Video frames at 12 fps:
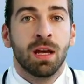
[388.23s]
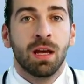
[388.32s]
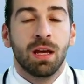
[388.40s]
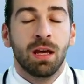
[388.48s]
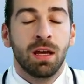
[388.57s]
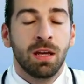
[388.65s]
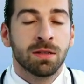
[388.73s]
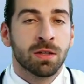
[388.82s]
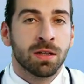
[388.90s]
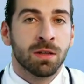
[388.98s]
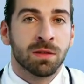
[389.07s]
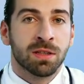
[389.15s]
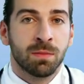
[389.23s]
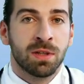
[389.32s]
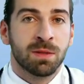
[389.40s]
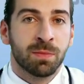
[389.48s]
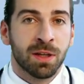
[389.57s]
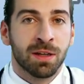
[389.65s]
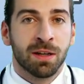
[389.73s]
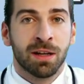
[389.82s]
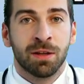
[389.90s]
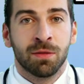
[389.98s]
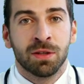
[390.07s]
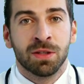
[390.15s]
Do this 3 to 4
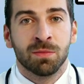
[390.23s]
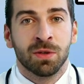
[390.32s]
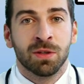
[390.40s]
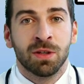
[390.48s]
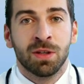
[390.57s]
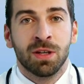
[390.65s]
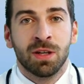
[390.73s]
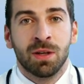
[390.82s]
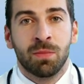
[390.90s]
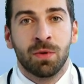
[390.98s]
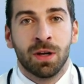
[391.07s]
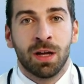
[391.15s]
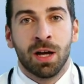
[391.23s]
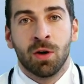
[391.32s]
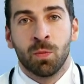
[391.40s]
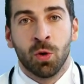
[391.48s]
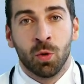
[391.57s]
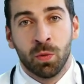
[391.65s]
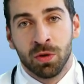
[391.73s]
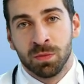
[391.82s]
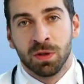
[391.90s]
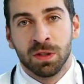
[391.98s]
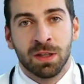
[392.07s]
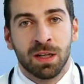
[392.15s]
times a week to feel long-term
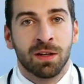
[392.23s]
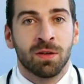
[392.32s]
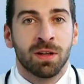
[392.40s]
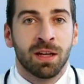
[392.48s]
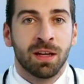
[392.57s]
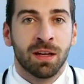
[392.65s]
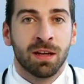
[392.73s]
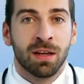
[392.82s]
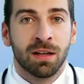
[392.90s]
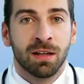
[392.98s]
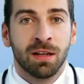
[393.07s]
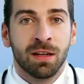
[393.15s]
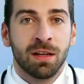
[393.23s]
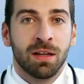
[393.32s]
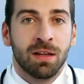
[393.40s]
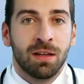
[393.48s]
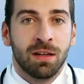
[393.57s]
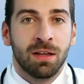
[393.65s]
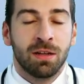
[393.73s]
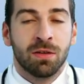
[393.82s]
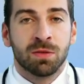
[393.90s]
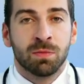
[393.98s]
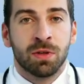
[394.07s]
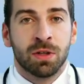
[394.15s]
results. You may
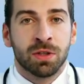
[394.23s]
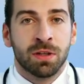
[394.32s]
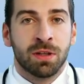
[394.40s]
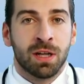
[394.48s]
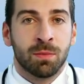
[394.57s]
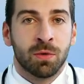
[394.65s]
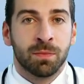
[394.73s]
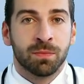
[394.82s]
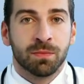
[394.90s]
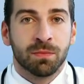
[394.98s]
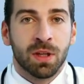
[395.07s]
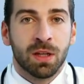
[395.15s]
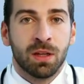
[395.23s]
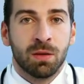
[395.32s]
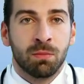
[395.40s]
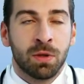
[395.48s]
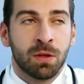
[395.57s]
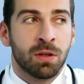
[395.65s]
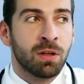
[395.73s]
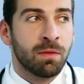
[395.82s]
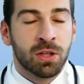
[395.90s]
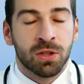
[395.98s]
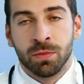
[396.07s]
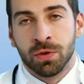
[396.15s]
notice less heaviness in your
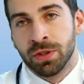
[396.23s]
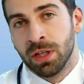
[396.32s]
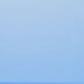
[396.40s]
legs,